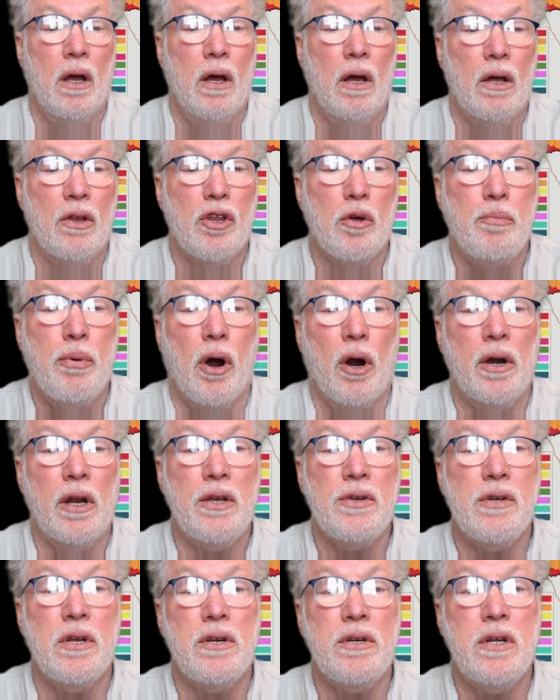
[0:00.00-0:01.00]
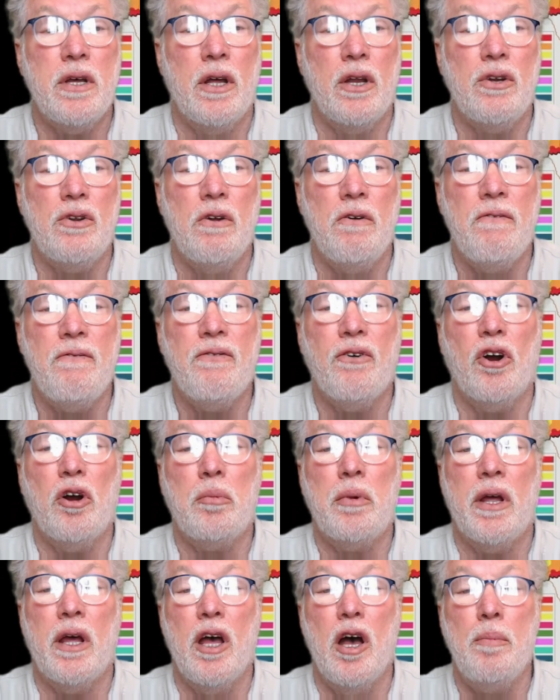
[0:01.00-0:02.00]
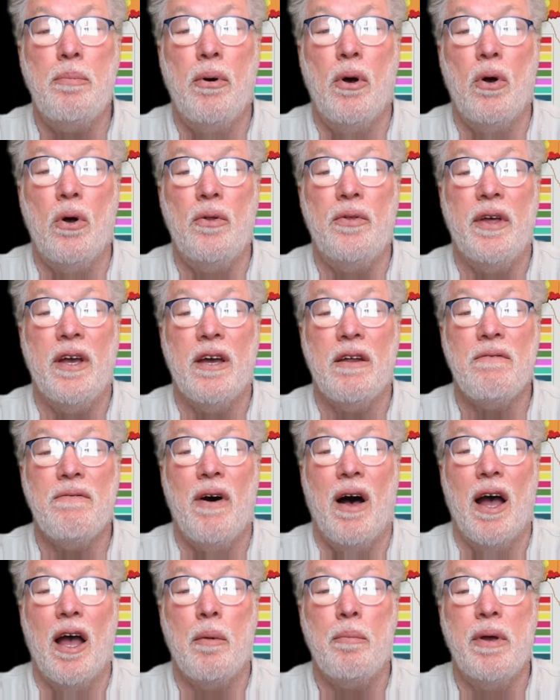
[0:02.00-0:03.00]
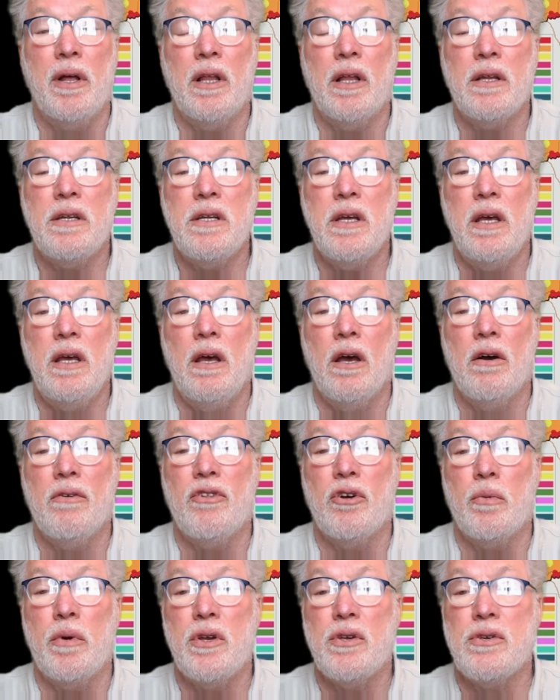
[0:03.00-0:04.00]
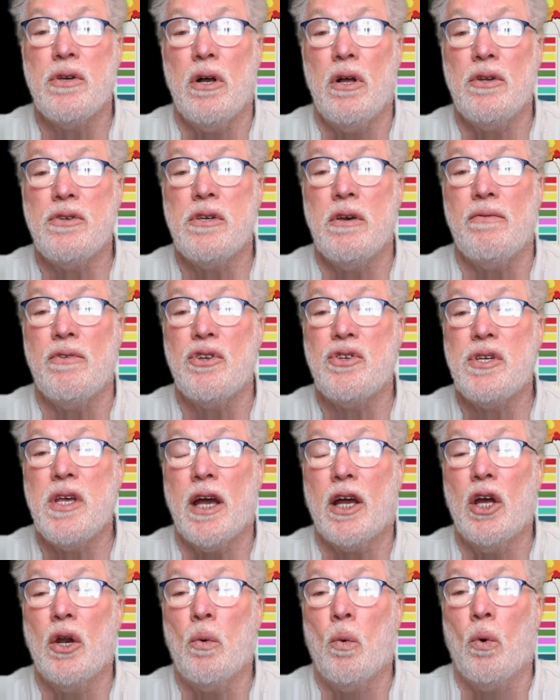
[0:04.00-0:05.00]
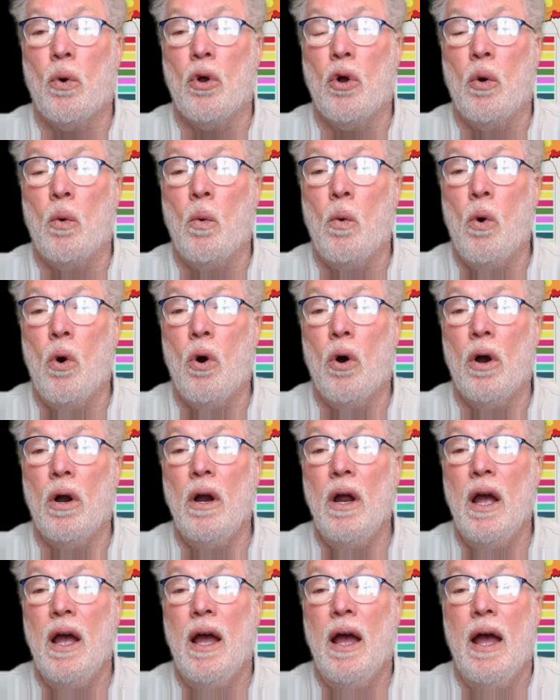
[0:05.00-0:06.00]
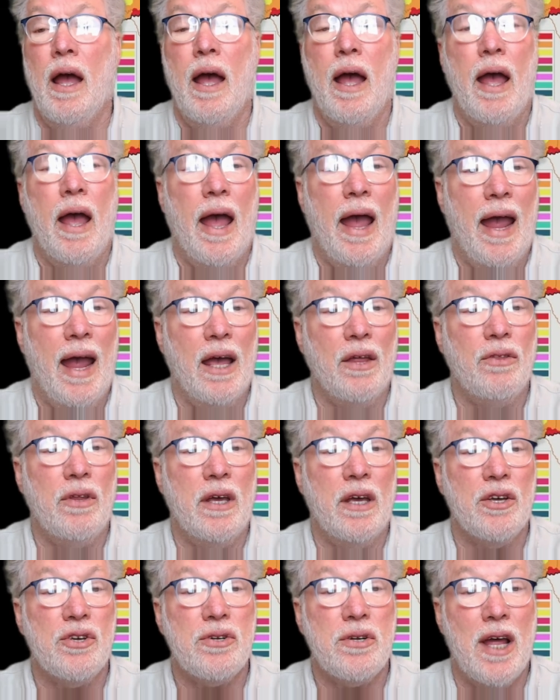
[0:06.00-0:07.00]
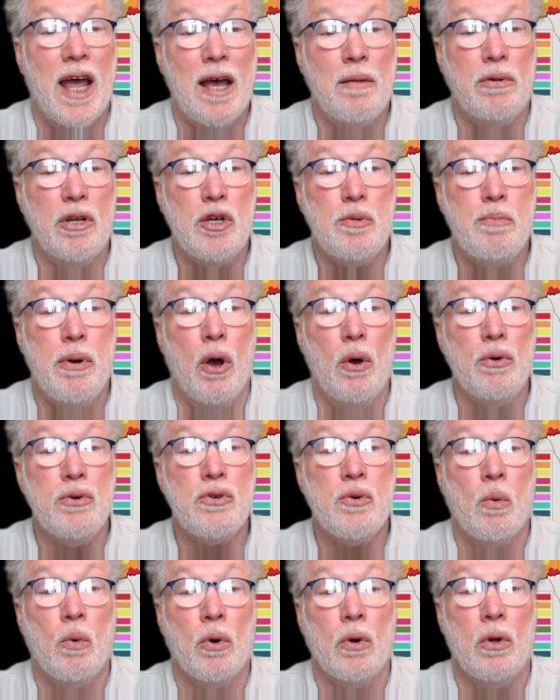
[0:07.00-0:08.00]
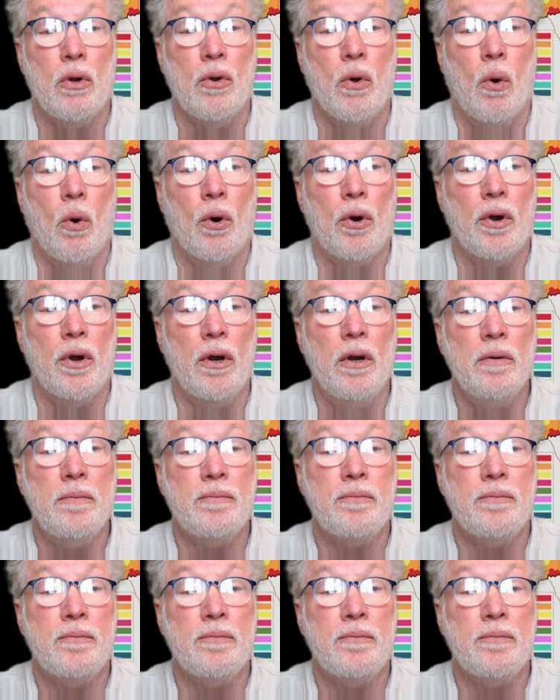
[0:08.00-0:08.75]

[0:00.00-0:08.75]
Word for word: The parties intend to firmly uphold the inviolability of the results of the Second World War and the established post-world order,